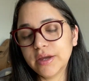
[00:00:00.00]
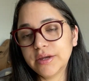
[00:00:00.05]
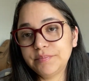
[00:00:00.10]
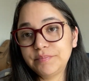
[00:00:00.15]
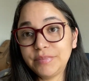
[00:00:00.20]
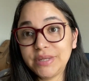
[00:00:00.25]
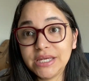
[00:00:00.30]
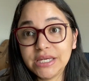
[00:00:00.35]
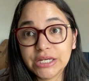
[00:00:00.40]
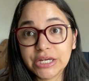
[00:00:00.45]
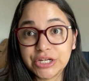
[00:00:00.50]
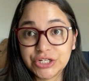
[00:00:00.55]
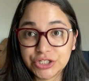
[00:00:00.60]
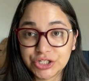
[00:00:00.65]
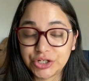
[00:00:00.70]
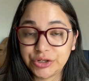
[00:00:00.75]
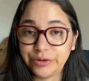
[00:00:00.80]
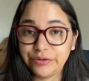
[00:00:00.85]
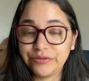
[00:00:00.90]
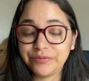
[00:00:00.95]
Me and
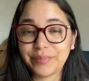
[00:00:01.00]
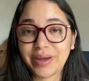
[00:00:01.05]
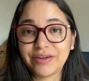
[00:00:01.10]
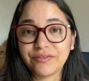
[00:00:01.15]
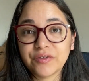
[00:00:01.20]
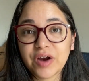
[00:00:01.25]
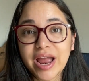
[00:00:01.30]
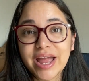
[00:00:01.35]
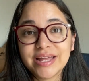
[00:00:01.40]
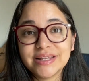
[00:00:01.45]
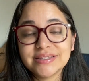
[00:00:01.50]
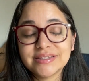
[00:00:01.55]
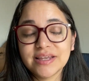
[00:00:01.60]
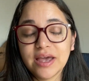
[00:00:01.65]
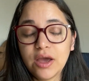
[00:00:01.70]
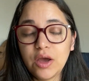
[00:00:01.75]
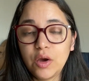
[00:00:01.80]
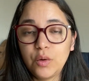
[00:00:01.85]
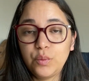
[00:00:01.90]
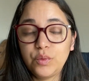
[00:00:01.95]
two of my friends,
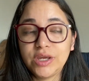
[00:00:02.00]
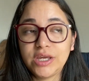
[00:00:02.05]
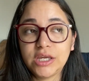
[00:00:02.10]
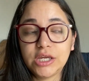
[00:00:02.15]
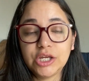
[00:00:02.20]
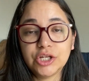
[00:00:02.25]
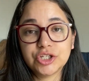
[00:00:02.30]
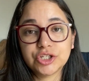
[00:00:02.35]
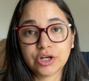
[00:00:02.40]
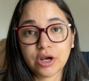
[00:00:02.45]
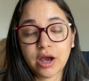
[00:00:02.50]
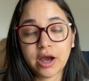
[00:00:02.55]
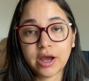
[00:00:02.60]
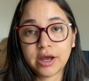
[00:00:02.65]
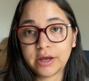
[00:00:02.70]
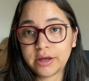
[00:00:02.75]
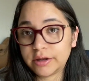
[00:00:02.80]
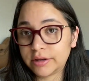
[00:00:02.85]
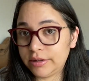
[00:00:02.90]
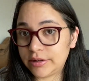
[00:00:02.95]
we each
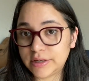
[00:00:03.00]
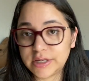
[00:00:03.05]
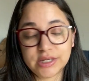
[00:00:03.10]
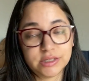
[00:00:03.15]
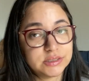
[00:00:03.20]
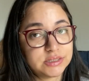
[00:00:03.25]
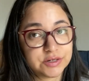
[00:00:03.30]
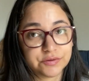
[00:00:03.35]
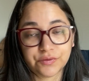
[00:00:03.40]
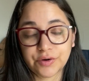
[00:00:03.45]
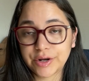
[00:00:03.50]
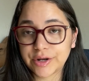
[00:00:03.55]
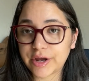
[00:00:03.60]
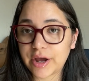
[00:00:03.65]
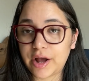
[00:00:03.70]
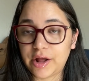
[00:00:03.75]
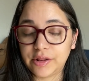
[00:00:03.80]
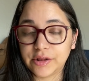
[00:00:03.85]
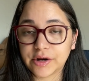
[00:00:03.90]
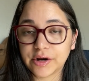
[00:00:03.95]
got a different
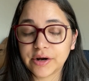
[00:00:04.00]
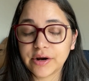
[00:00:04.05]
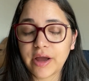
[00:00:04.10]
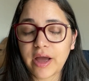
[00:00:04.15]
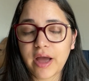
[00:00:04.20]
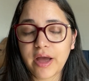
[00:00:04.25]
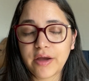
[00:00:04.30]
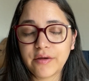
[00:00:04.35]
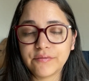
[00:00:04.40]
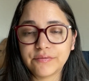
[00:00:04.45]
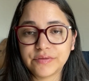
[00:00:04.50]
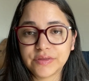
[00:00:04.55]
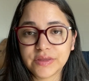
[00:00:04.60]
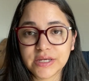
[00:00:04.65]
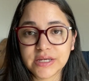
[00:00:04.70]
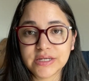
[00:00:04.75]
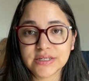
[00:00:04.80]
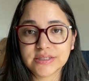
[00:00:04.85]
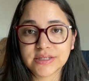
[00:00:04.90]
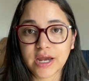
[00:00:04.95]
color of
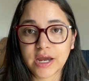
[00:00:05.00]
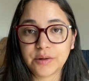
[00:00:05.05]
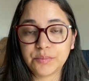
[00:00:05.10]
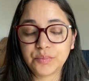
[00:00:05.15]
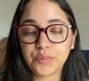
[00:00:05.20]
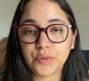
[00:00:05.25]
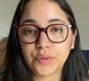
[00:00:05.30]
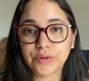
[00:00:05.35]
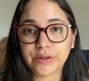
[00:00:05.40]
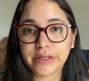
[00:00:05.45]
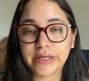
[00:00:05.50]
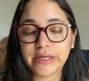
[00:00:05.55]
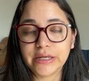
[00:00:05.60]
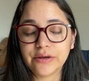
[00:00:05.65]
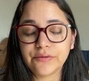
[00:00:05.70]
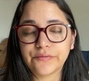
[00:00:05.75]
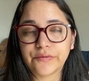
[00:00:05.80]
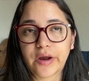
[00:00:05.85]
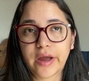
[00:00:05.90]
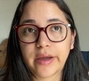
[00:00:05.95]
the assigned pulling
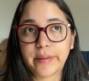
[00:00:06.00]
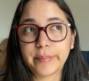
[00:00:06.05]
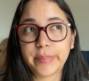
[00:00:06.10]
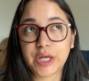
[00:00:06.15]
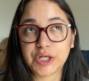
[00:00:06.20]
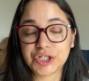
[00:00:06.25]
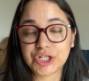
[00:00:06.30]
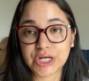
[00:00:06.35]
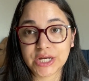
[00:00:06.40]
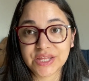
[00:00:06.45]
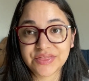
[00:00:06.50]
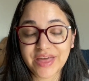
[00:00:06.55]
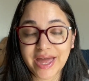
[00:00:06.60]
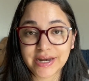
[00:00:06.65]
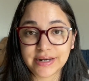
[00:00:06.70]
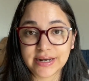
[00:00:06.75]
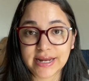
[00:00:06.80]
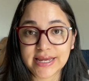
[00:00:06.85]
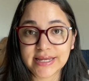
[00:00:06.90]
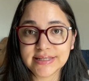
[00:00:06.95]
from A Chick
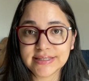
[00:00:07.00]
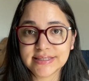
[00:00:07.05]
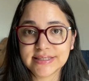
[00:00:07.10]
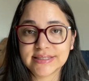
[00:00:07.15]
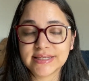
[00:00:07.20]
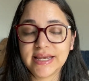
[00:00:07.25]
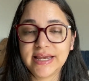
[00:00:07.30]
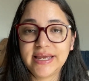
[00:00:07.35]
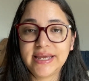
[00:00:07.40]
That Knits,